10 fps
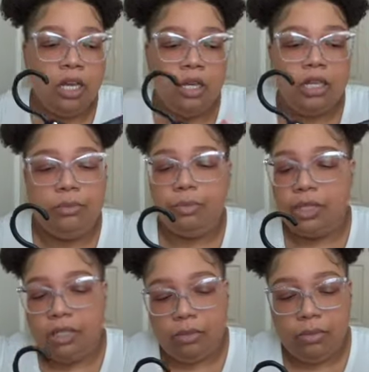You can
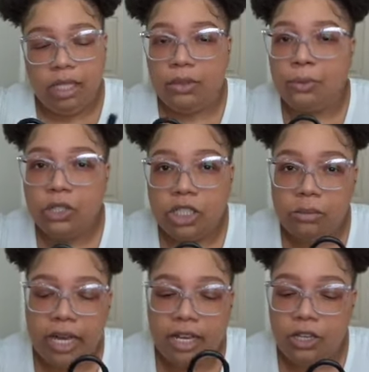put them in the
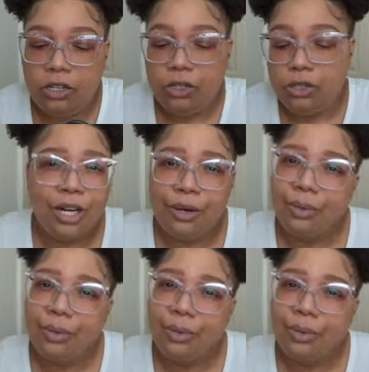wardrobe that you use, you know,